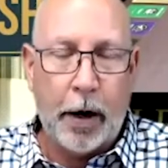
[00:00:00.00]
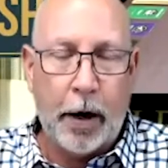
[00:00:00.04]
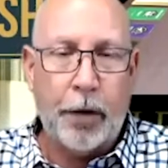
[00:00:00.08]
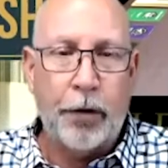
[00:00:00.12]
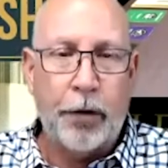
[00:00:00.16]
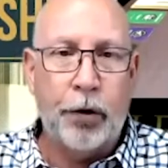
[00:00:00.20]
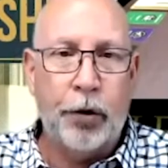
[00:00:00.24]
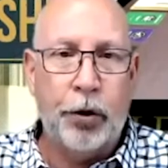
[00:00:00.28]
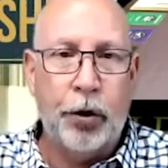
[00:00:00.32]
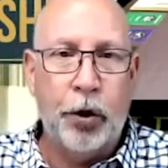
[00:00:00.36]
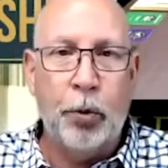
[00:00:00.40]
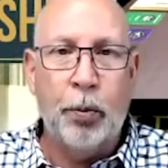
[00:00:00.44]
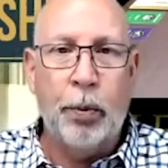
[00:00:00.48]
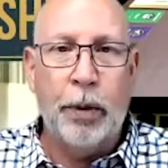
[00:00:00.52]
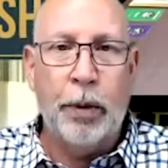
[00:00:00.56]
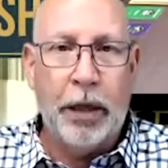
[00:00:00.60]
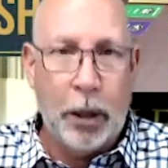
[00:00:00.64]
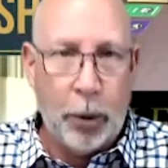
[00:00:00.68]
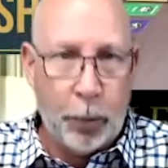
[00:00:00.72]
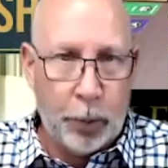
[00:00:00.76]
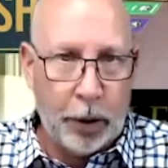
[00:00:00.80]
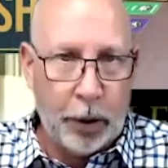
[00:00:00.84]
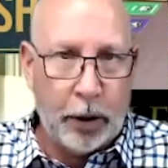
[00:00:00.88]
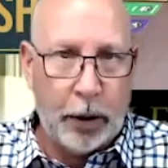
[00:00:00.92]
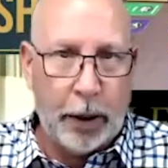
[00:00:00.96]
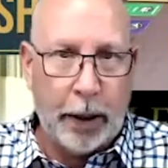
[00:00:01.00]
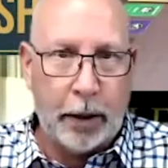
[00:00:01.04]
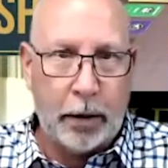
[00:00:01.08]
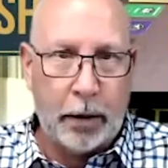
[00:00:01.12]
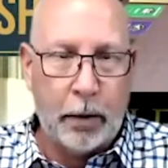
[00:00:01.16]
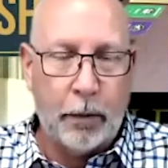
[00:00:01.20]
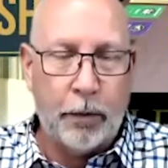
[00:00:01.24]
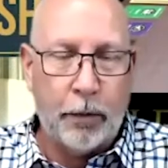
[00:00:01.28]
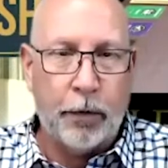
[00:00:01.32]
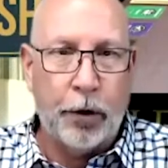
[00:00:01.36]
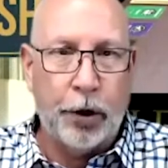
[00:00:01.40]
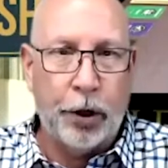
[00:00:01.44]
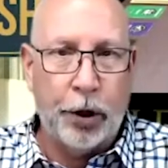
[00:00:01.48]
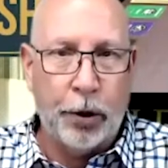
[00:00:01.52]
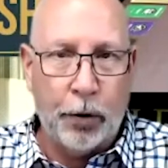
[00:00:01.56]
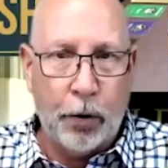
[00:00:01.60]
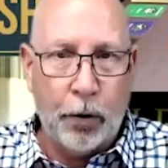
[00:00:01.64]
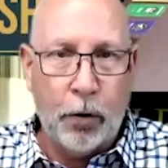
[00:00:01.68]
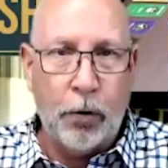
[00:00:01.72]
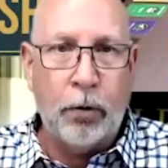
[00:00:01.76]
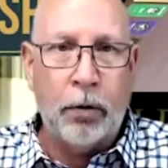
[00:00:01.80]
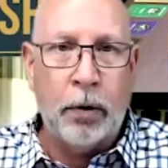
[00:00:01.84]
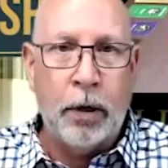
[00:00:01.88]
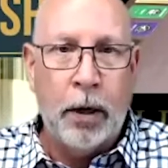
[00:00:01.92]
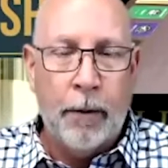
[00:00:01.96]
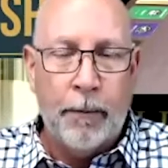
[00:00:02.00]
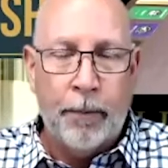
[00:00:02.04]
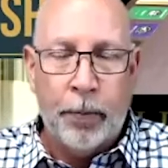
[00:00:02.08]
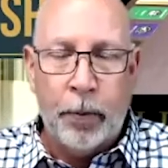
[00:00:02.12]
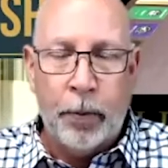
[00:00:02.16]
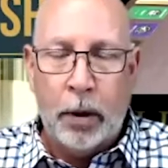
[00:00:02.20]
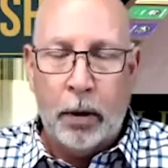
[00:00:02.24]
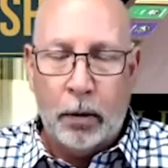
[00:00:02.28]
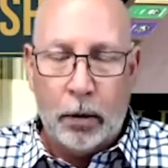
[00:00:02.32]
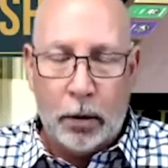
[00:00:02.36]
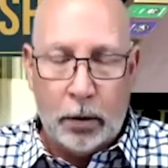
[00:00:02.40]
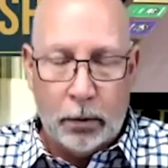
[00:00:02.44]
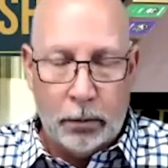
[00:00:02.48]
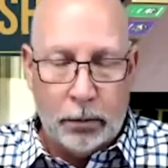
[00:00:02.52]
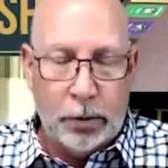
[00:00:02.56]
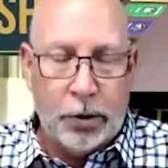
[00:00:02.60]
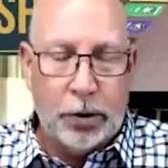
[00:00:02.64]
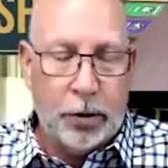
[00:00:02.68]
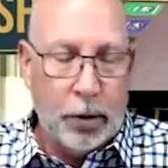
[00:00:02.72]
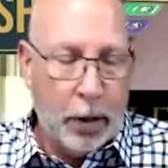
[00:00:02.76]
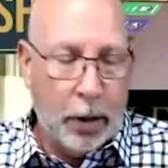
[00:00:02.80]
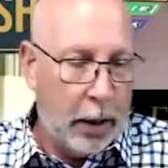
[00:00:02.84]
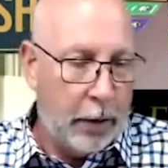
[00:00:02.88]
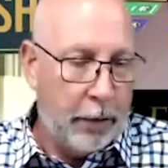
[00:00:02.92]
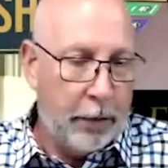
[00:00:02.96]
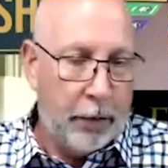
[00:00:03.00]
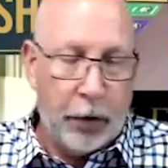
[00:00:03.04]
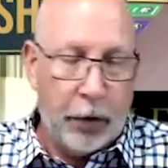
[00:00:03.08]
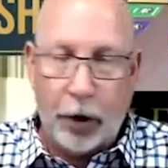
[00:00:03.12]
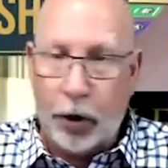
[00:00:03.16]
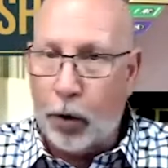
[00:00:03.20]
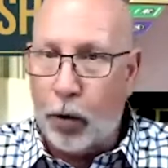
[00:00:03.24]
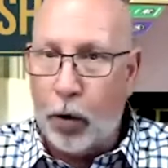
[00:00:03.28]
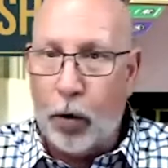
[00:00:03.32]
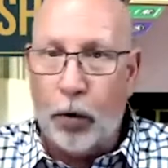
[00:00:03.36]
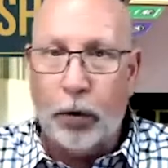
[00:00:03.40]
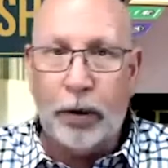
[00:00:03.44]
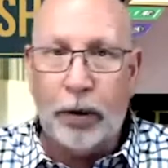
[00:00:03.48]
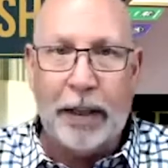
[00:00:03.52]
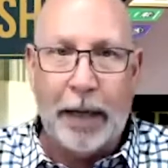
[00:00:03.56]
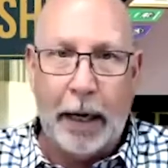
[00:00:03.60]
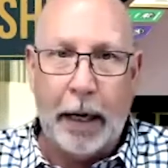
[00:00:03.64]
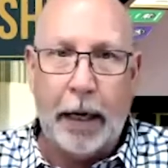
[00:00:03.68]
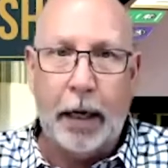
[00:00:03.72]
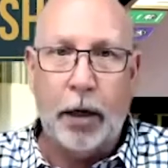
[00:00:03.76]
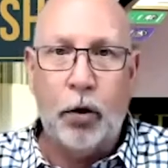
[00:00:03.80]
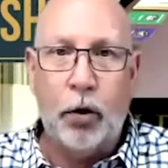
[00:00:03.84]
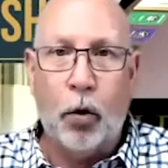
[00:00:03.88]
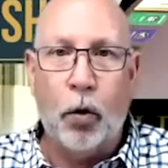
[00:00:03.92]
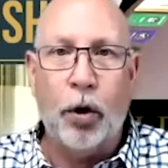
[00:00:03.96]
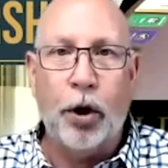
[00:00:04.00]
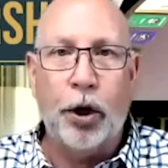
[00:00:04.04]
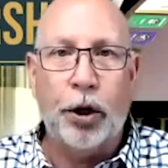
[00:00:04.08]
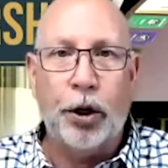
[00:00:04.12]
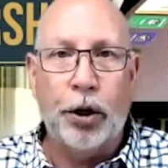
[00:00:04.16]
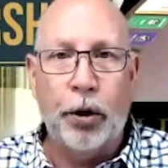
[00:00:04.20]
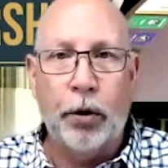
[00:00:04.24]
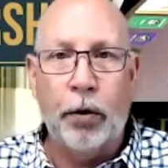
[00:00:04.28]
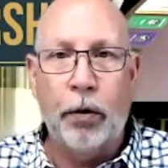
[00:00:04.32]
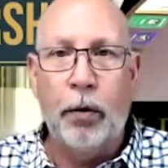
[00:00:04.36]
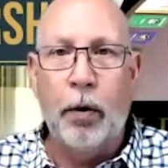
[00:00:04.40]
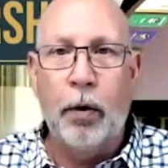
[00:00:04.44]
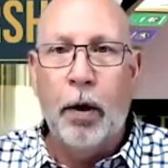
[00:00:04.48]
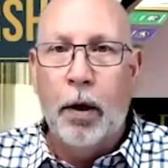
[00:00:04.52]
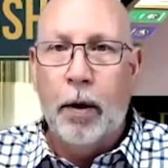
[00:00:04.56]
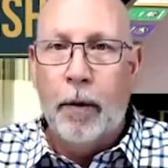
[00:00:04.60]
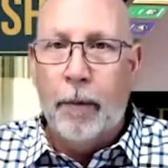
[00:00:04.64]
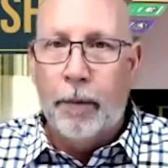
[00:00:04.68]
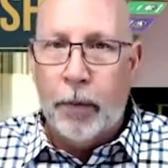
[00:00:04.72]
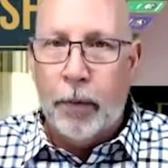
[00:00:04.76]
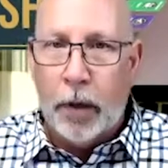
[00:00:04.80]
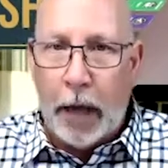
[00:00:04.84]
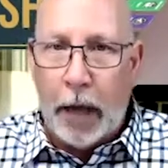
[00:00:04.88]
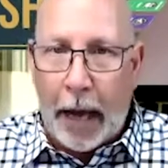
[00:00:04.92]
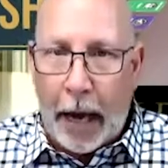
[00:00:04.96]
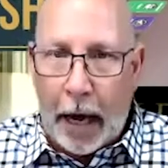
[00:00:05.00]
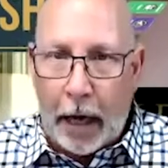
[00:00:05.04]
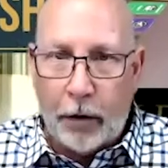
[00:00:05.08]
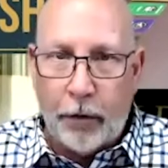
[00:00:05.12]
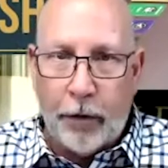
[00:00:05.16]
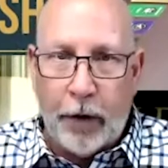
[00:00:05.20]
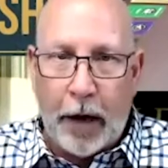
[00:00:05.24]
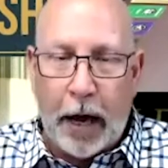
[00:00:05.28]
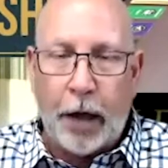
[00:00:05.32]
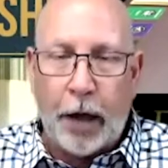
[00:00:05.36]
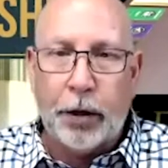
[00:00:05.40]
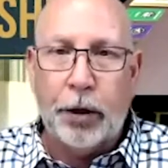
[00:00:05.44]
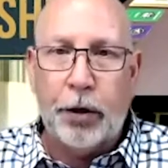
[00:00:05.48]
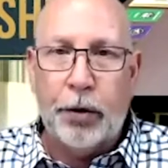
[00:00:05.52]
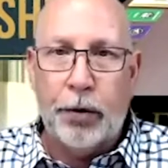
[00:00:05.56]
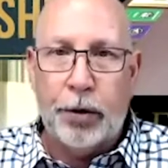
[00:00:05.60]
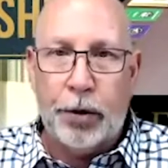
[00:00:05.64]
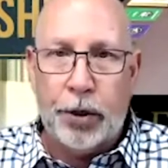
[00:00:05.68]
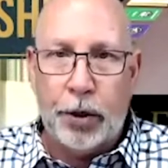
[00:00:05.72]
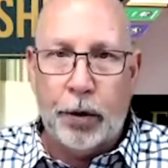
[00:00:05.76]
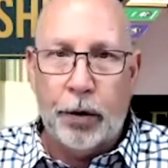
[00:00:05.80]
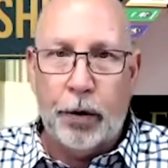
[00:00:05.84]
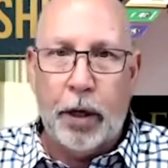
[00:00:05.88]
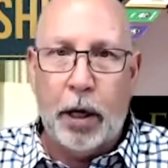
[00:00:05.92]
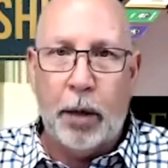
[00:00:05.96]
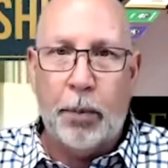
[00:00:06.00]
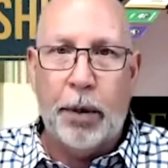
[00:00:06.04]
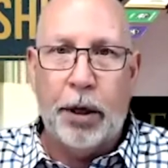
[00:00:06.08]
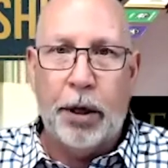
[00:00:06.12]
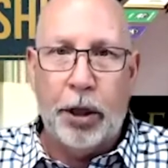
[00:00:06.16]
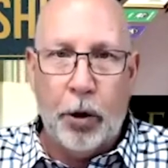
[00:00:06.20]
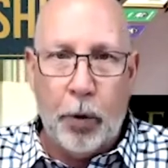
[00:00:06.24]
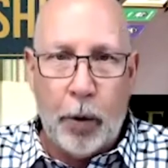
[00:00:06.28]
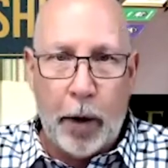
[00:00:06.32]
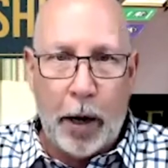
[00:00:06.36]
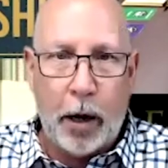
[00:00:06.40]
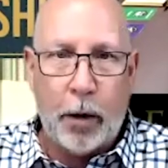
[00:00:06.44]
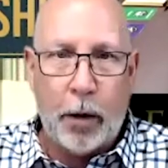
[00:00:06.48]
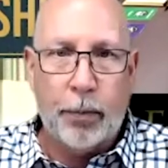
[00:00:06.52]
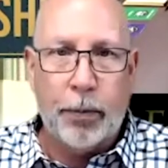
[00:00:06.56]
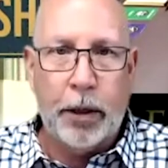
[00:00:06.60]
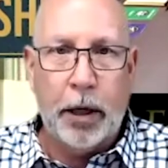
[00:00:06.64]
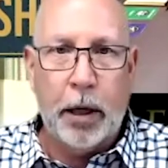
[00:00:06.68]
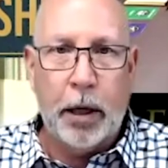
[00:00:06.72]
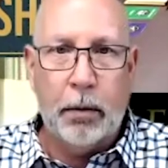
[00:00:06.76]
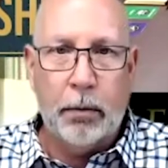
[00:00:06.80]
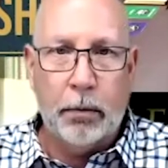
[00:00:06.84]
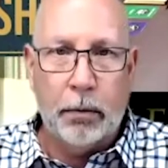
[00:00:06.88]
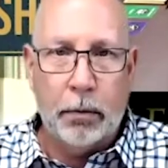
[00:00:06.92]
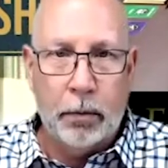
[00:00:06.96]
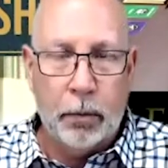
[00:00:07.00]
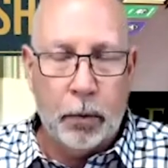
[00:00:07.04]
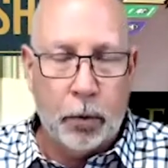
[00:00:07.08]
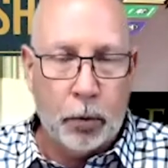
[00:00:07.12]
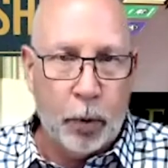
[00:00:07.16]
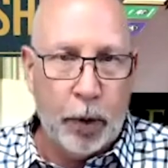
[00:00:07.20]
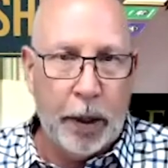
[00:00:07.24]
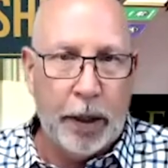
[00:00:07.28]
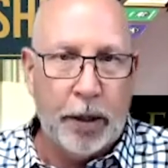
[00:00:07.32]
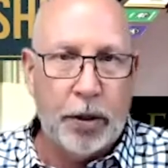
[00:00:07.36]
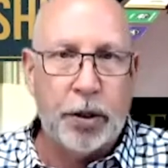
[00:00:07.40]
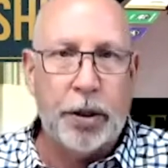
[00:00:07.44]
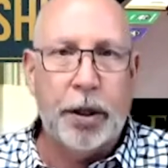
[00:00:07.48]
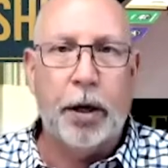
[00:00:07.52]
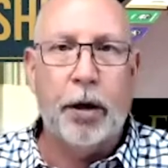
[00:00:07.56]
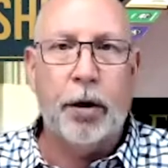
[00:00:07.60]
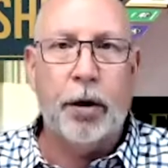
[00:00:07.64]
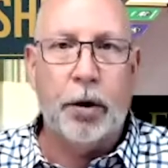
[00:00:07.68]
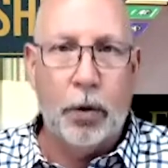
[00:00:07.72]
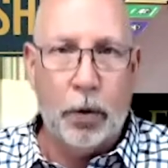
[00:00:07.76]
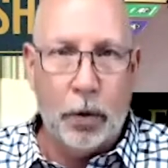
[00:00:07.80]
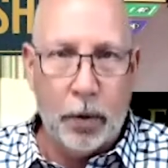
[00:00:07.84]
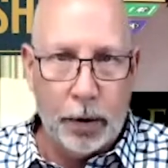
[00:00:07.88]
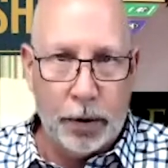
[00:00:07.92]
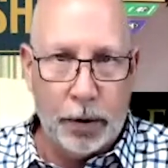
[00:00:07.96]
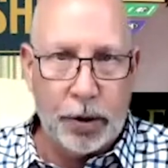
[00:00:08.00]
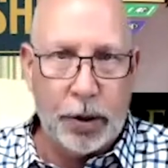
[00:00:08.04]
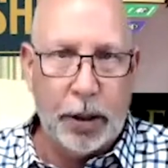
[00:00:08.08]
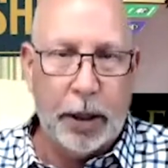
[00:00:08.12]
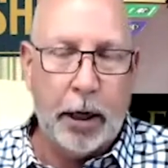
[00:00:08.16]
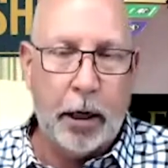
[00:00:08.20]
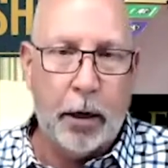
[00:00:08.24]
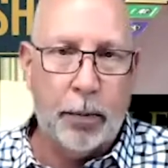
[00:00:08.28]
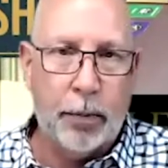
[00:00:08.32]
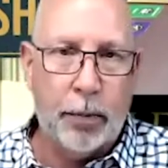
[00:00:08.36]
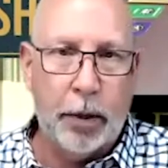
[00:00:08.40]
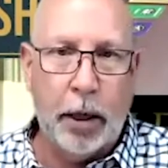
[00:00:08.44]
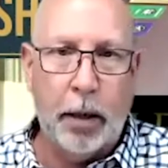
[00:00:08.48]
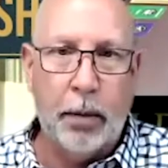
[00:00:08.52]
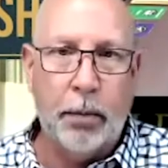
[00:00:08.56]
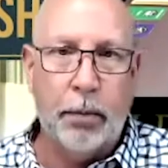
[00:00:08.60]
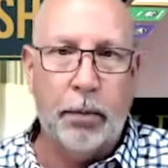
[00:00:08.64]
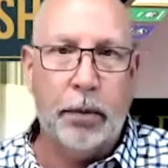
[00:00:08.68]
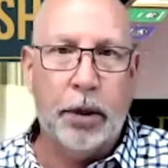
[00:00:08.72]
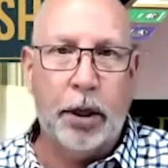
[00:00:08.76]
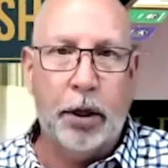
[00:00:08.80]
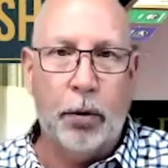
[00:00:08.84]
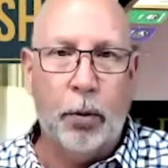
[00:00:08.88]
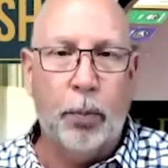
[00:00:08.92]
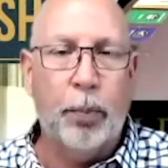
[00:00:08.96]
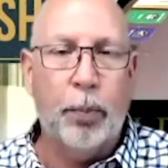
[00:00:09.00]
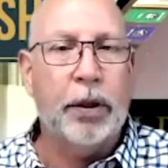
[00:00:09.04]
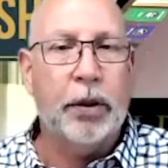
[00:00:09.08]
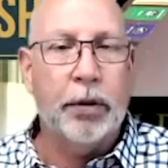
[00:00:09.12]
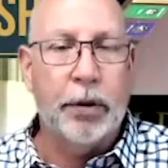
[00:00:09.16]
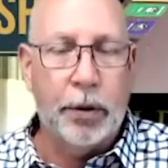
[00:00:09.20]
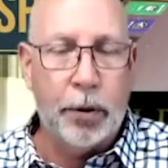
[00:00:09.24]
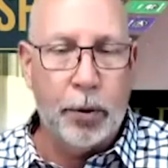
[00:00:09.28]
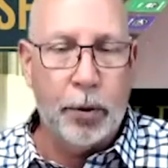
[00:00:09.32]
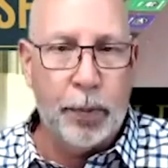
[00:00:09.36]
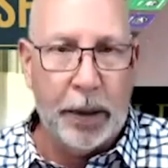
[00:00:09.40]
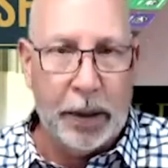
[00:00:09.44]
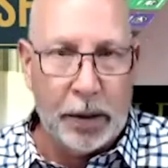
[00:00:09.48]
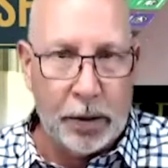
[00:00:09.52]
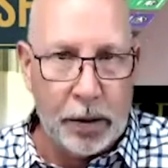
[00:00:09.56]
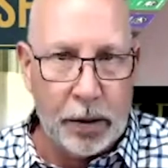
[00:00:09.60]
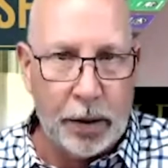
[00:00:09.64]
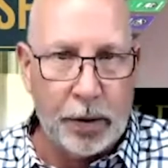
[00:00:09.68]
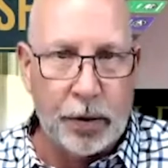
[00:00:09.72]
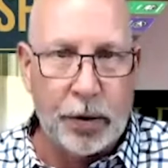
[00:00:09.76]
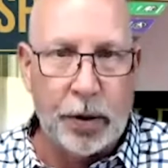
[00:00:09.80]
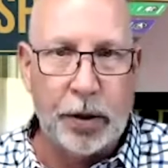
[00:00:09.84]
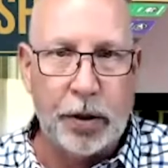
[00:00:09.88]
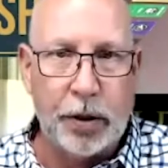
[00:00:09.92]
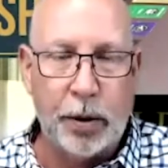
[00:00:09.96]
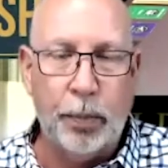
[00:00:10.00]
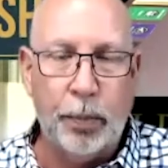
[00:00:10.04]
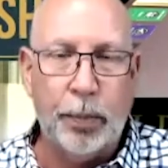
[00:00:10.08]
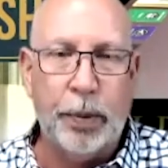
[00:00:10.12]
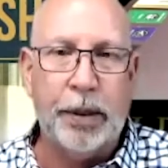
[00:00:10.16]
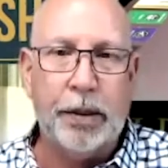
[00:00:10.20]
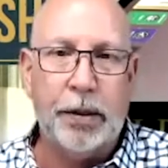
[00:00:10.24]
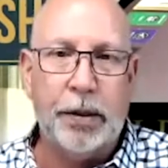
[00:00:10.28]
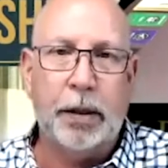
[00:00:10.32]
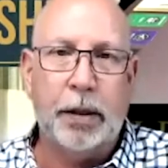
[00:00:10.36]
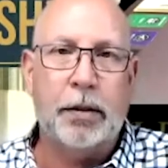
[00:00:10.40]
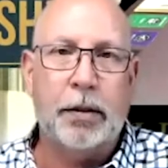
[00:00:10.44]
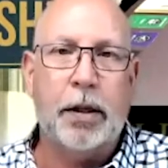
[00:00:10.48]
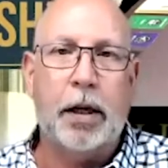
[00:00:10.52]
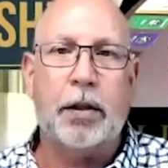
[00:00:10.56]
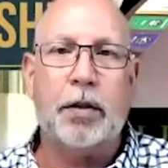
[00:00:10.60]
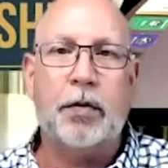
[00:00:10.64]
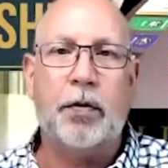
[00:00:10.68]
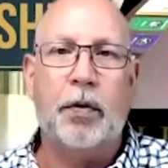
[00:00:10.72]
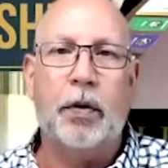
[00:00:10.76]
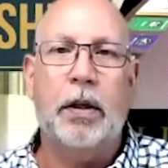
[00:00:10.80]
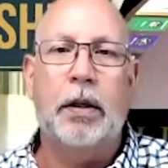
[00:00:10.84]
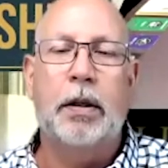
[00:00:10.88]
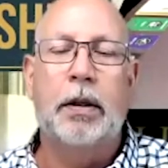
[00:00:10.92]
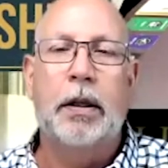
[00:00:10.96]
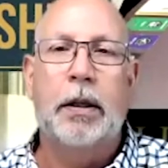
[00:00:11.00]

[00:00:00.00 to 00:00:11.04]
Either you manipulate them for your own Uh, for your own gain, or you add value to them and you help them reach their goals and help them, you know, build their businesses and be successful.